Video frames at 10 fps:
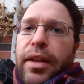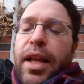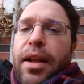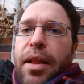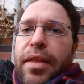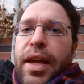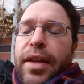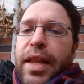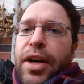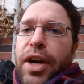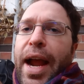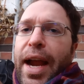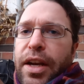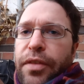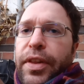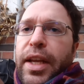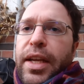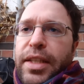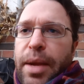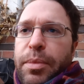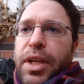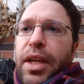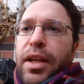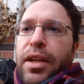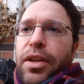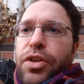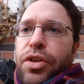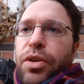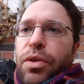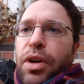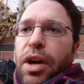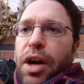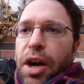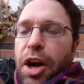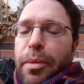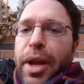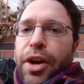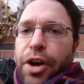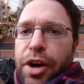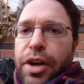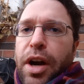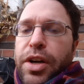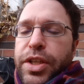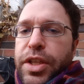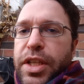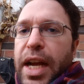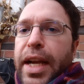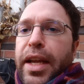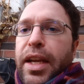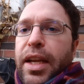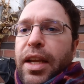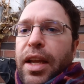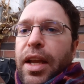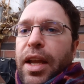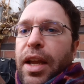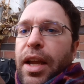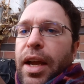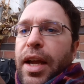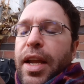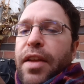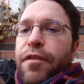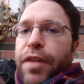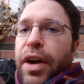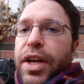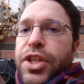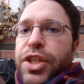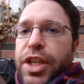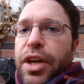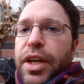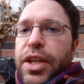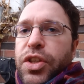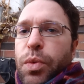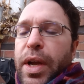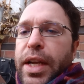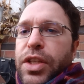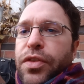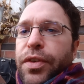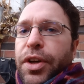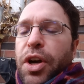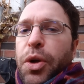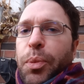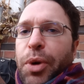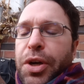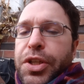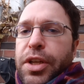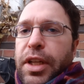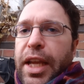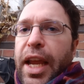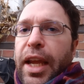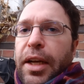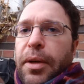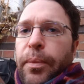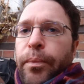That they're actively attempting to harm and hurt our society in very serious ways for their own personal gain.